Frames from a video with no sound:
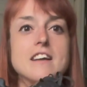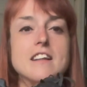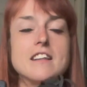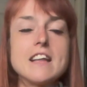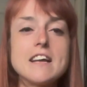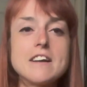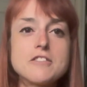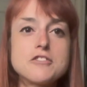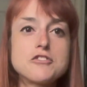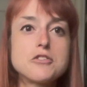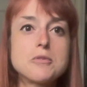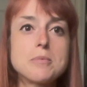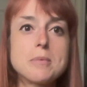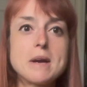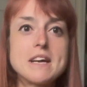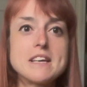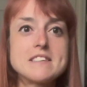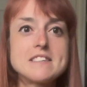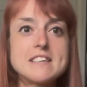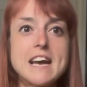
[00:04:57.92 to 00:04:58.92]
a lot of shoe
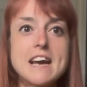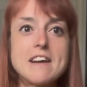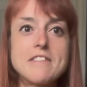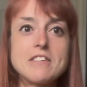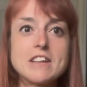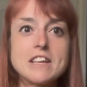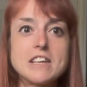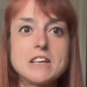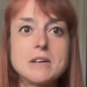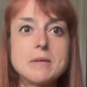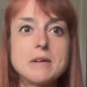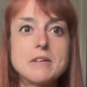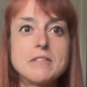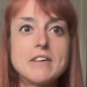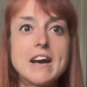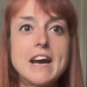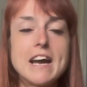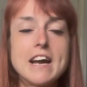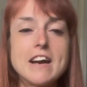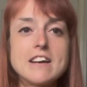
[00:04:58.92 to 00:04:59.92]
brands have a little bit of
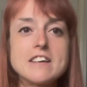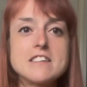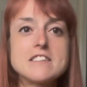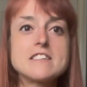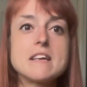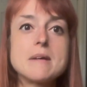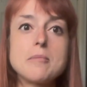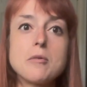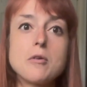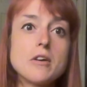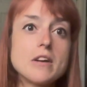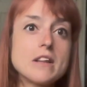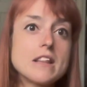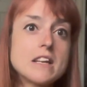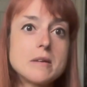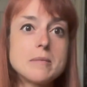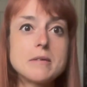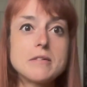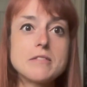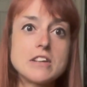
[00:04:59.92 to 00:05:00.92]
a higher instep or a
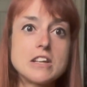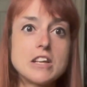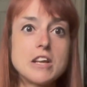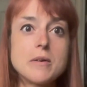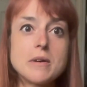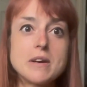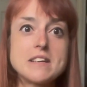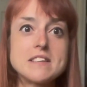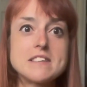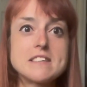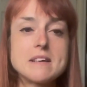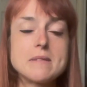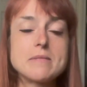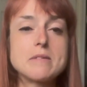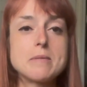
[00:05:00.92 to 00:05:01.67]
little bit of a lower instep